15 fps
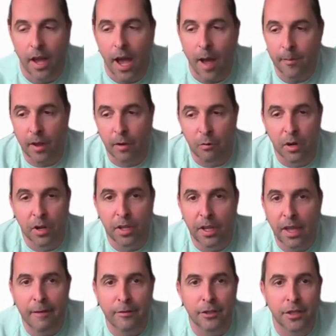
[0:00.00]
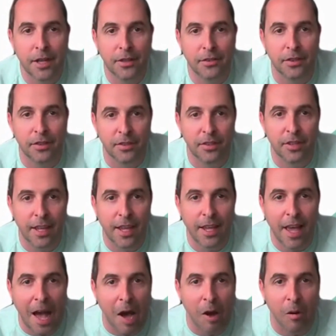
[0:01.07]
and really have a chance to see
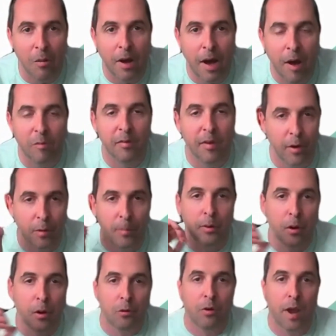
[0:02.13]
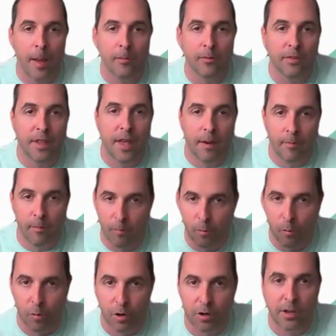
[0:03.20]
how federal programs then
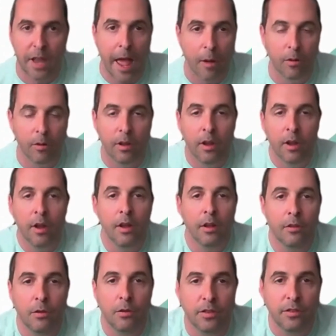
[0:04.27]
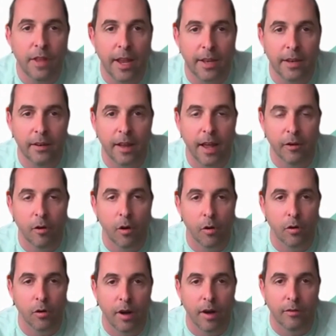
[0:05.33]
work down to the state and
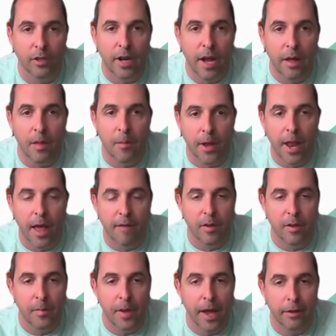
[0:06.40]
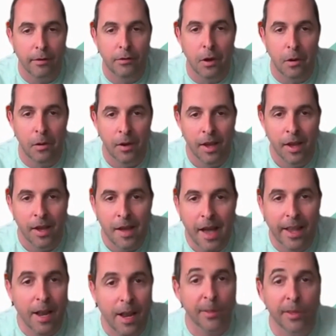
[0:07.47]
local level and how they might have impact. So
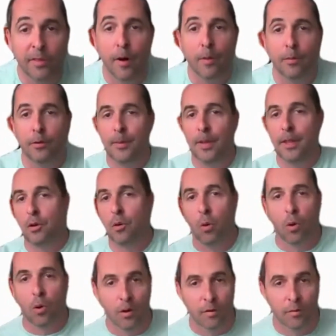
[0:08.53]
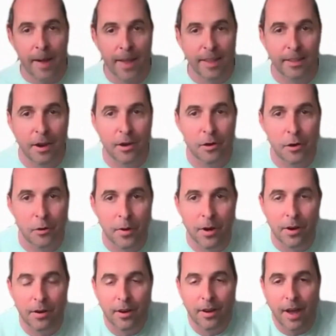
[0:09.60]
economic development has been at the core of my entire
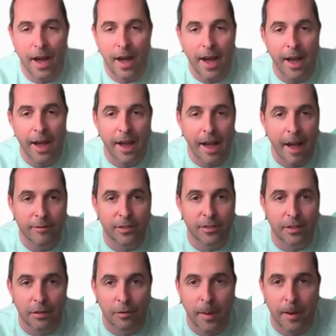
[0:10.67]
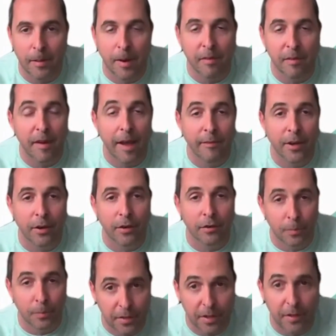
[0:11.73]
career. Obviously, I spent about 5 years
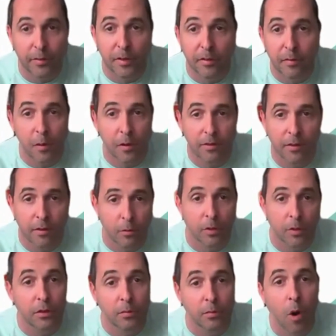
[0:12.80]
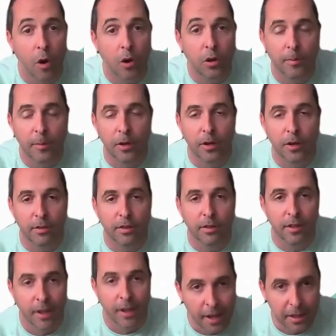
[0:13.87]
specifically focused in really small communities
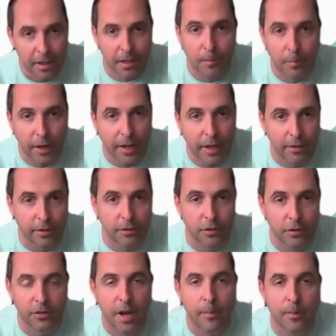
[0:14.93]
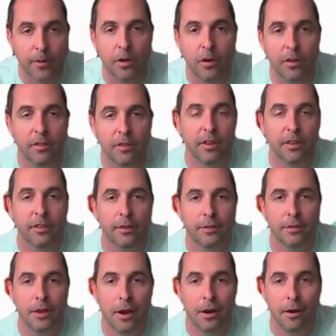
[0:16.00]
and the complex issues and opportunities that
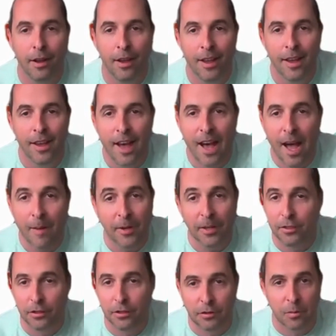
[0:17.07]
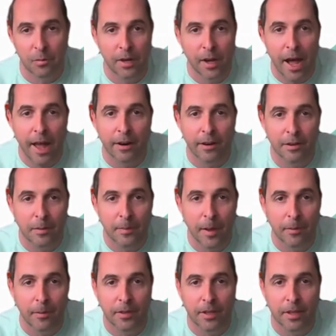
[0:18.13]
exist there. And it's just a real honor to be
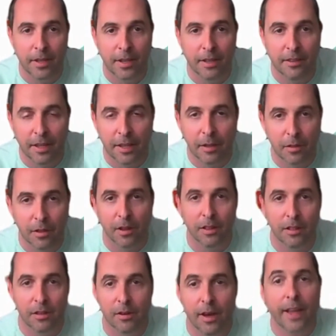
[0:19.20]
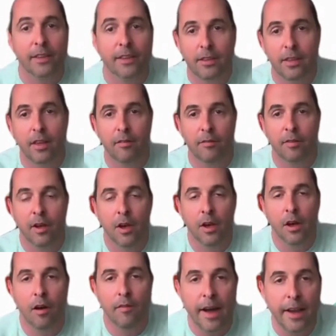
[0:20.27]
able to continue the legacy of
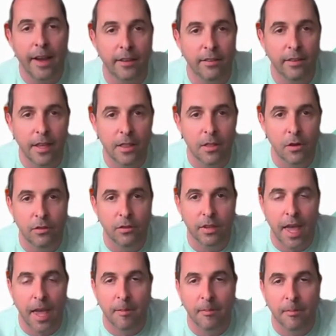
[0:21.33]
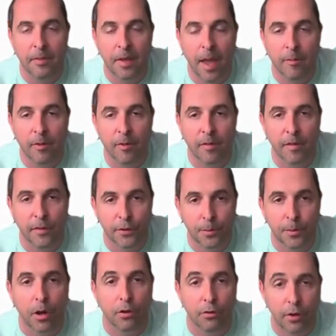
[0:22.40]
IDC and those that came in front of us,
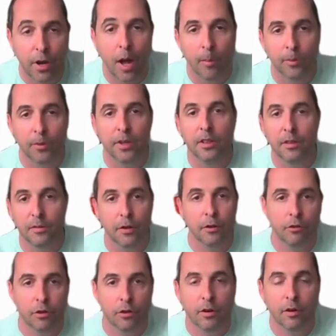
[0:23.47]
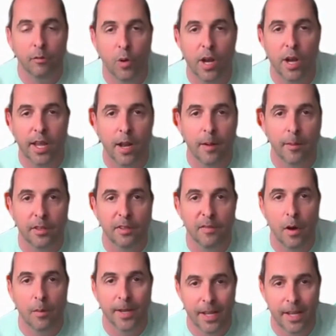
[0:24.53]
but also to help lead the future of what economic
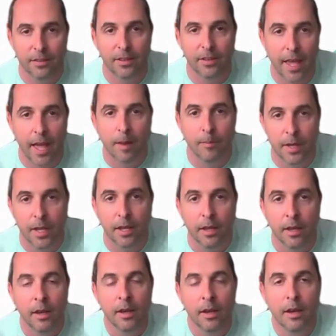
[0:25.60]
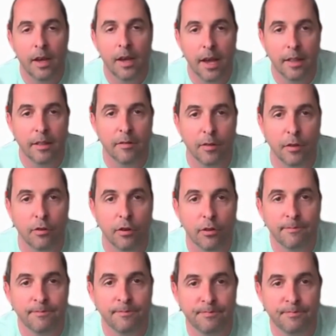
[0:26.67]
development is and can be in the future.